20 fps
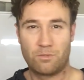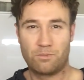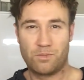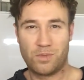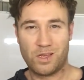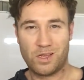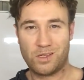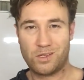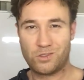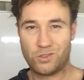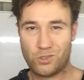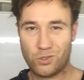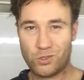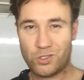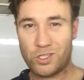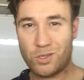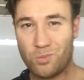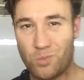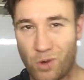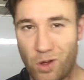big
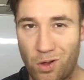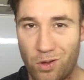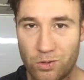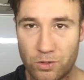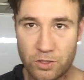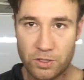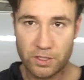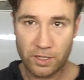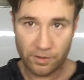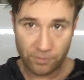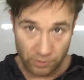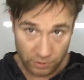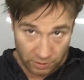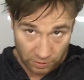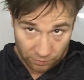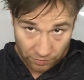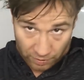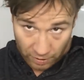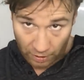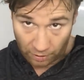juicy balls to give
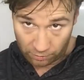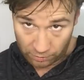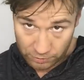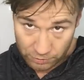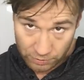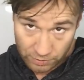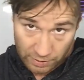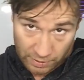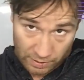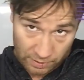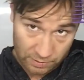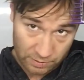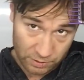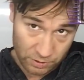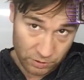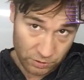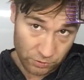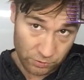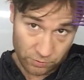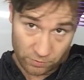yourself the courage you need to
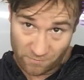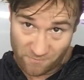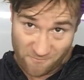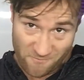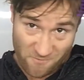do